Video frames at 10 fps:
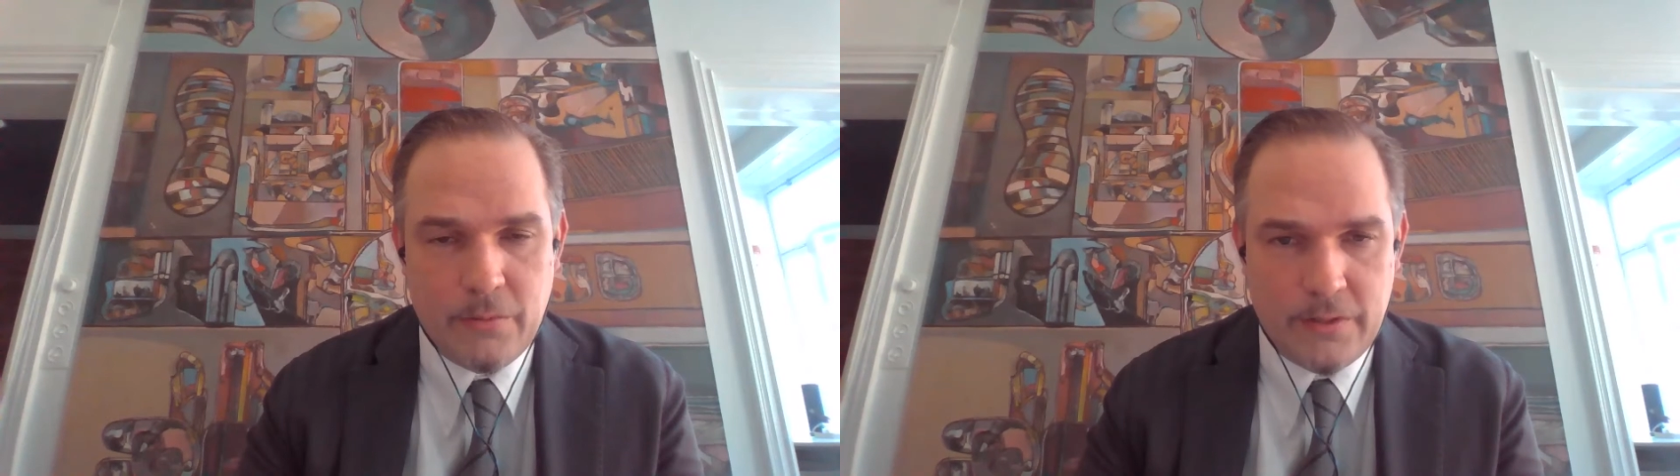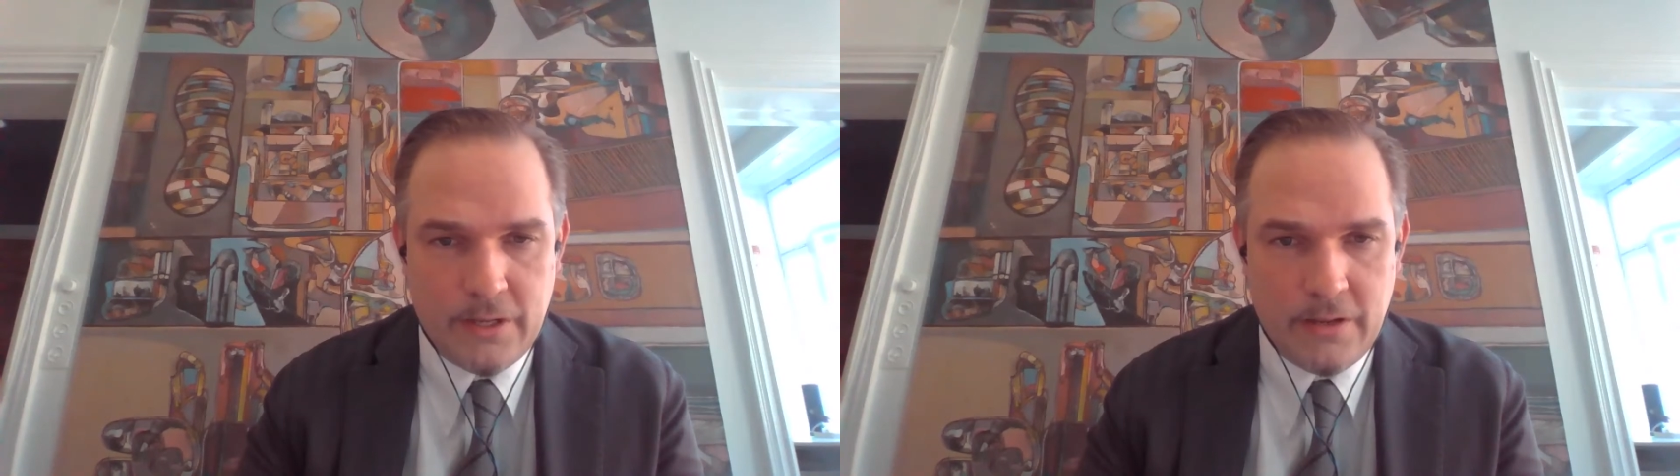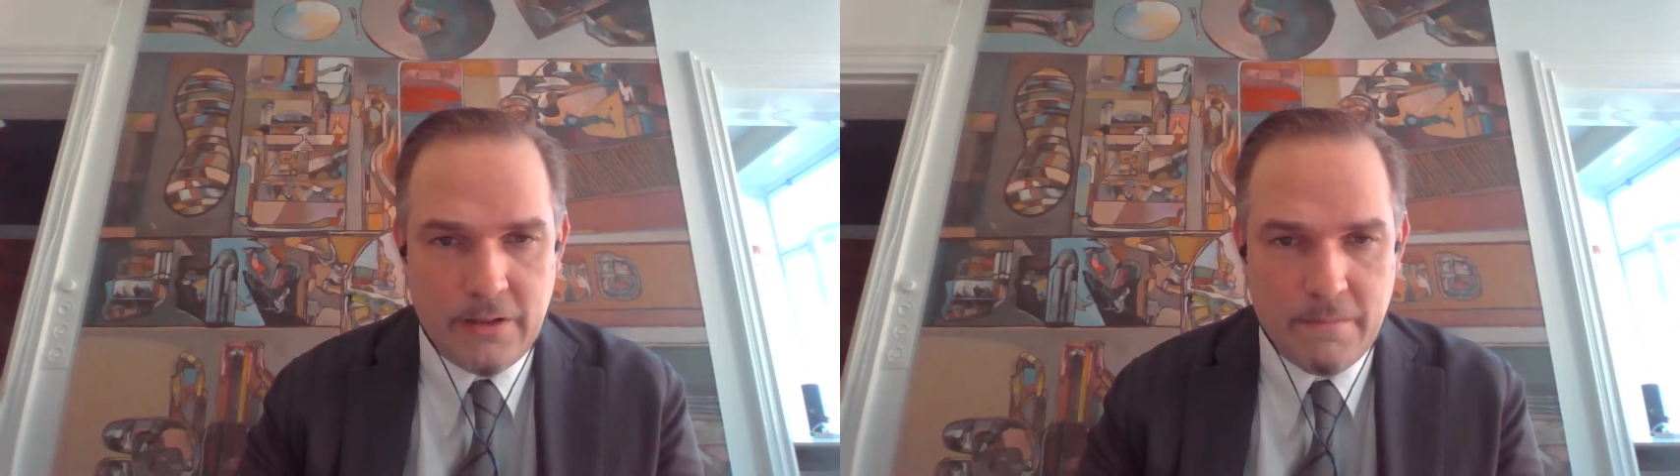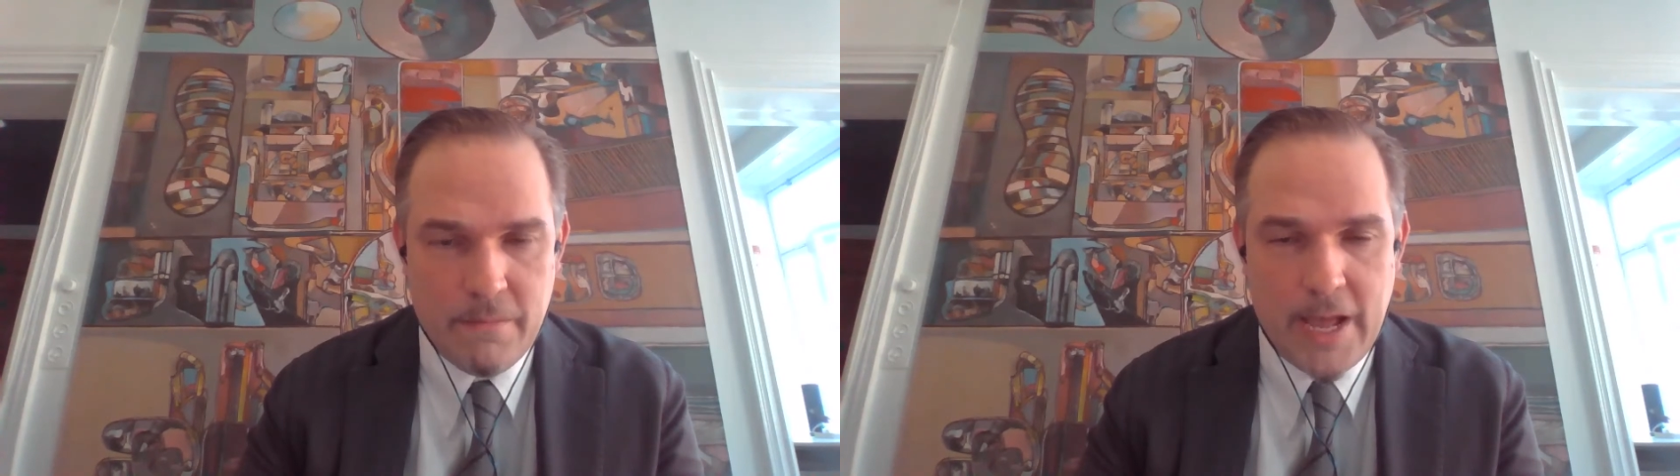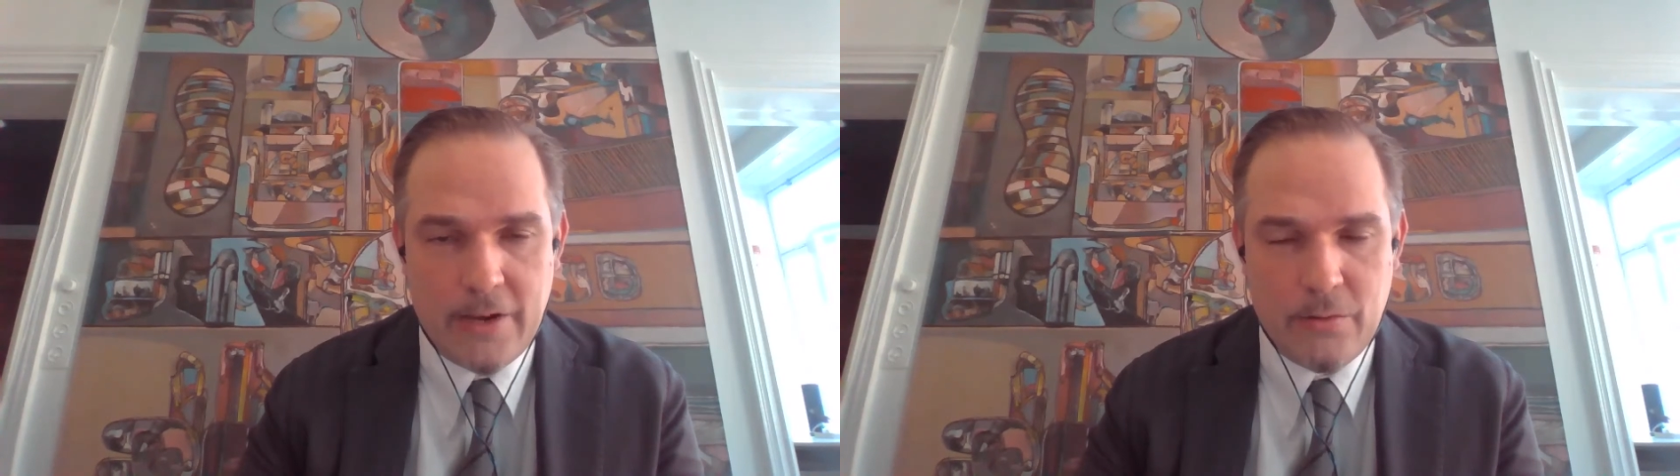was a
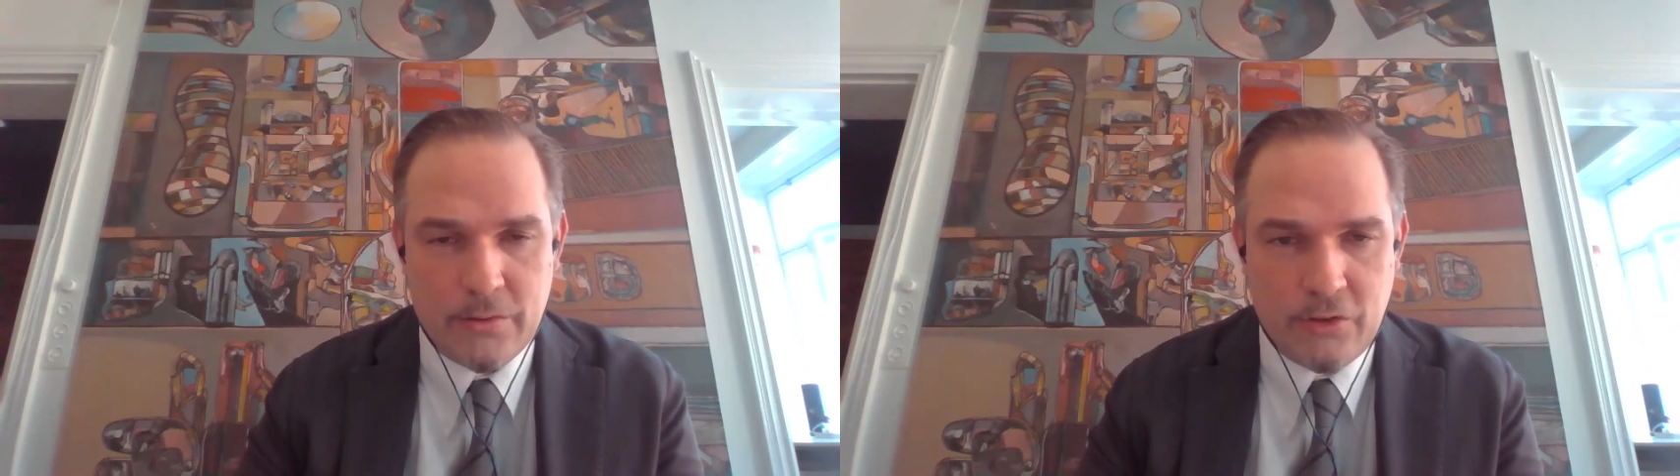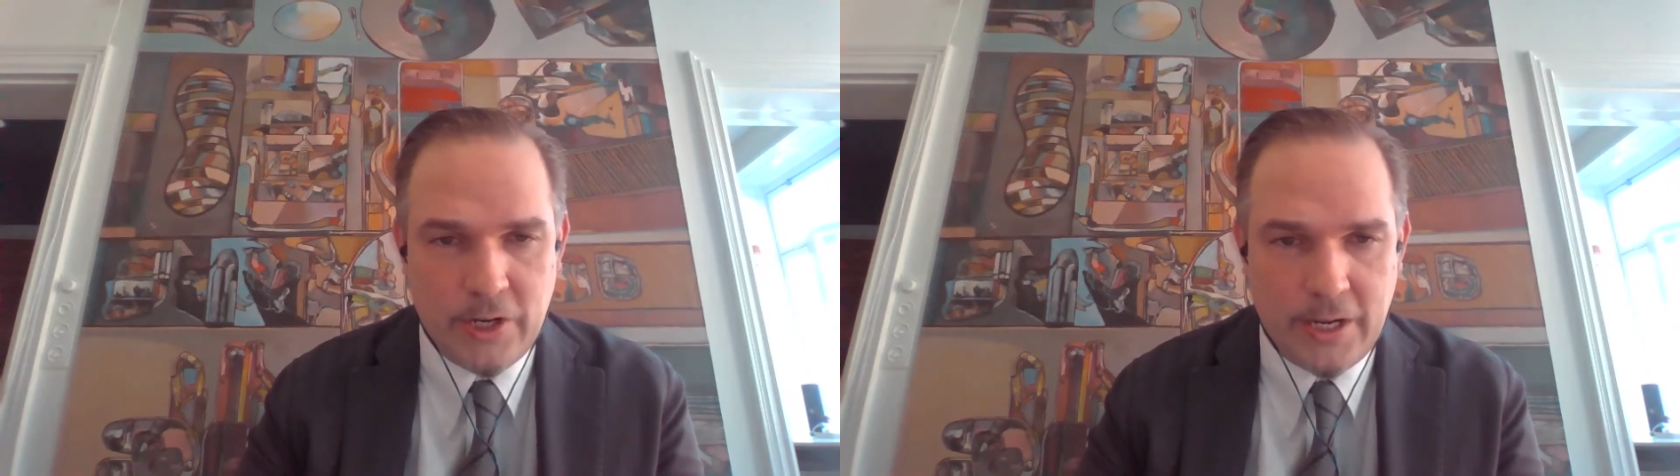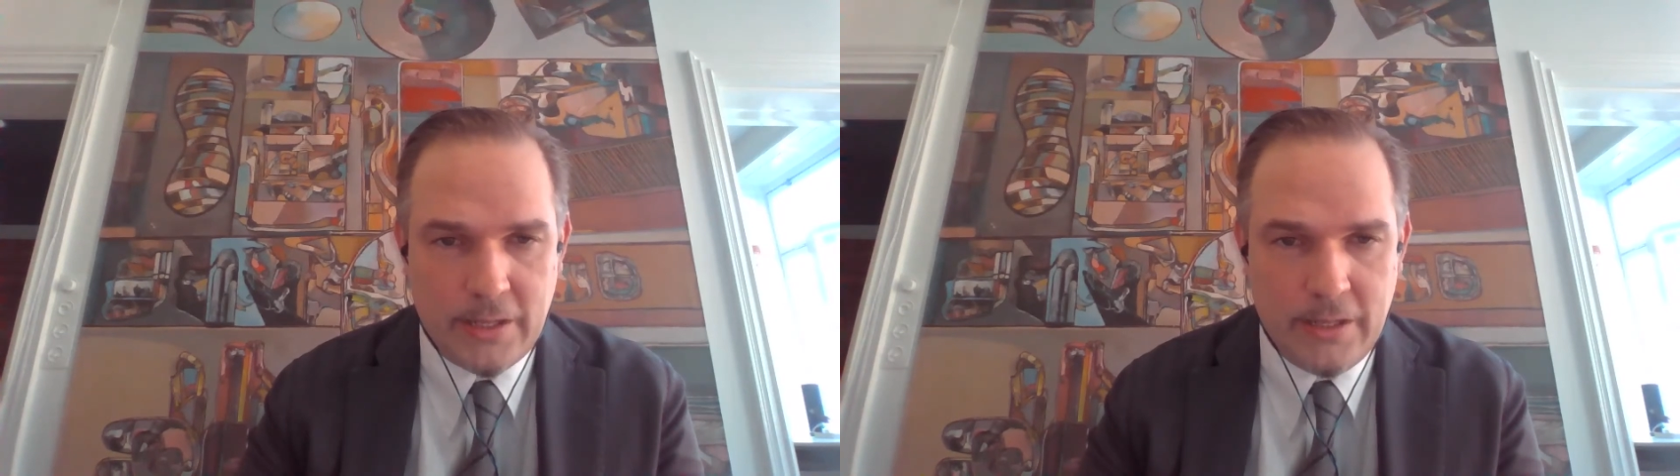manual check.